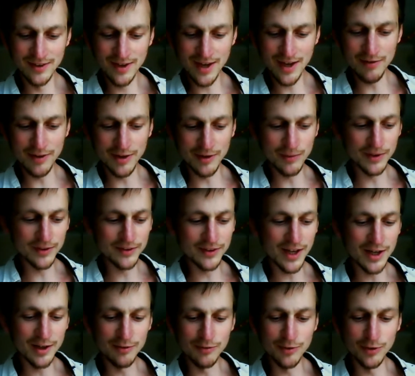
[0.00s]
everything we
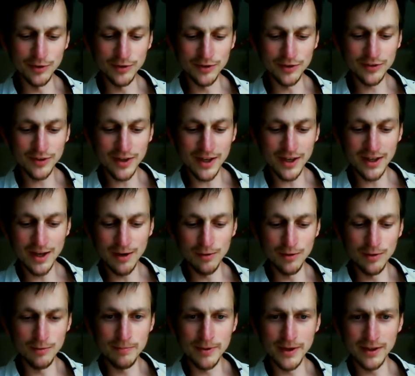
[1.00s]
stand for just taking out
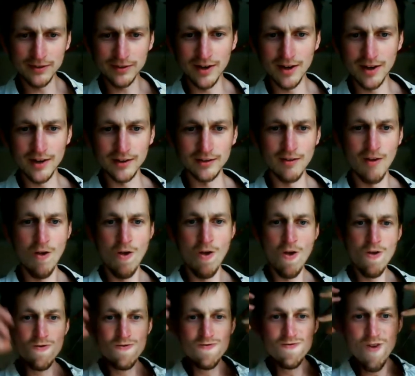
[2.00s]
all the bits like this,
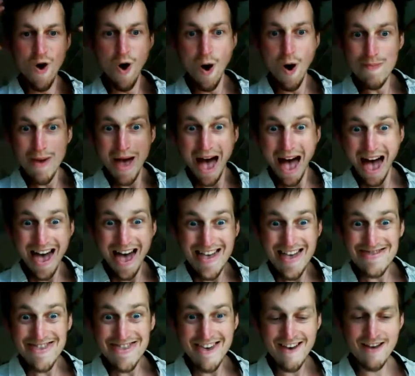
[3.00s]
no
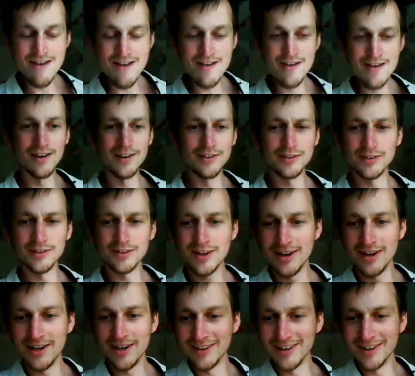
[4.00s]
bed, and just
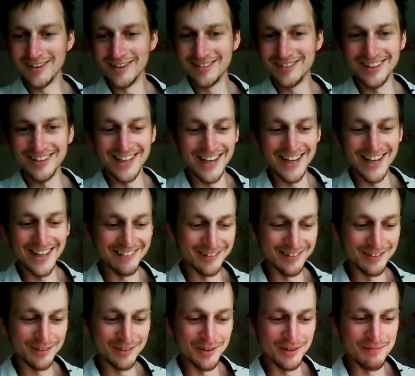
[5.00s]
cutting those together
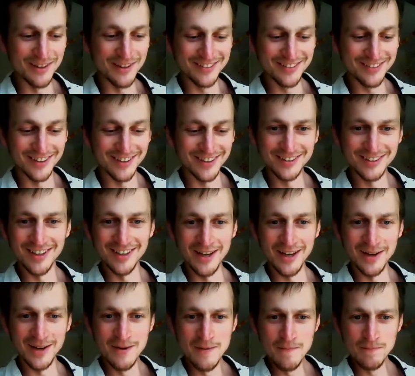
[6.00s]
into a montage
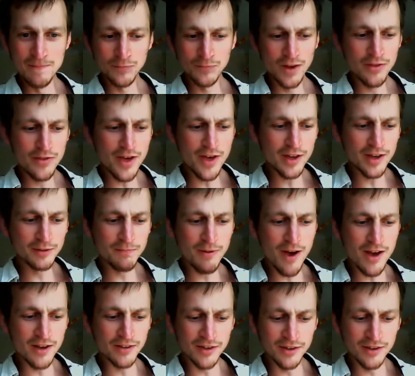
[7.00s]
saying, this
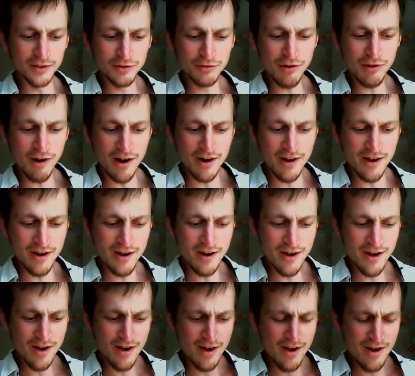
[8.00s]
person's trying to
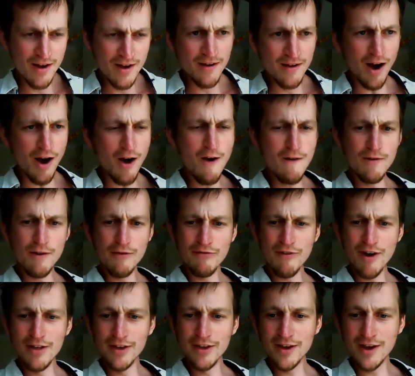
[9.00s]

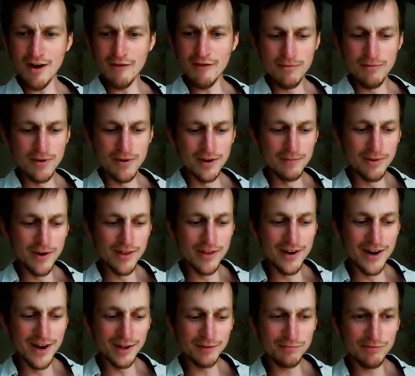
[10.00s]
overthrow the government and be the
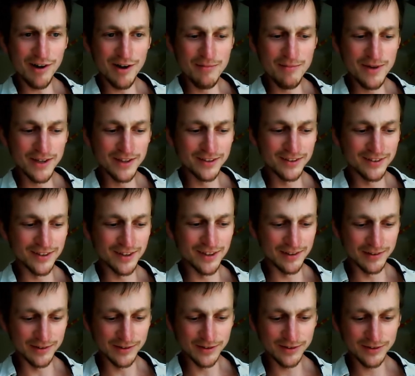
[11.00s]
next prime
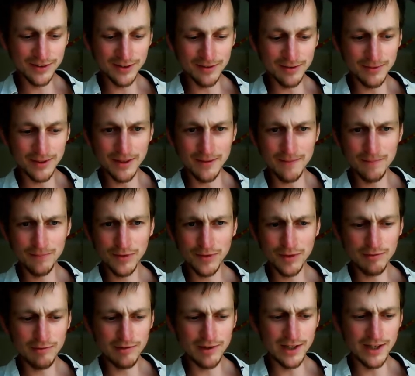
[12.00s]
minister or something
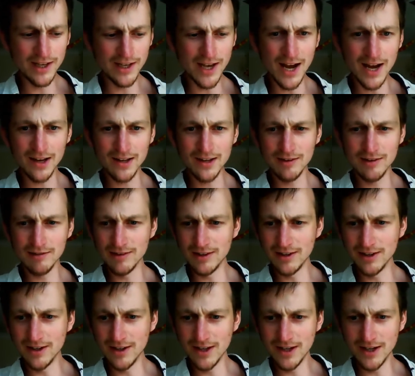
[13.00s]
really accurate
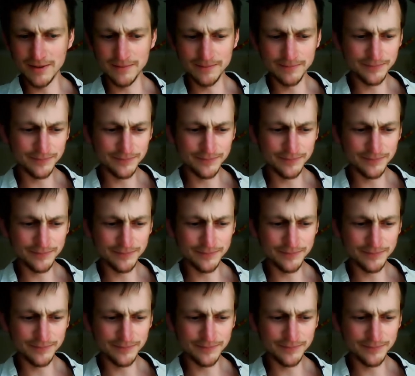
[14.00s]
like that.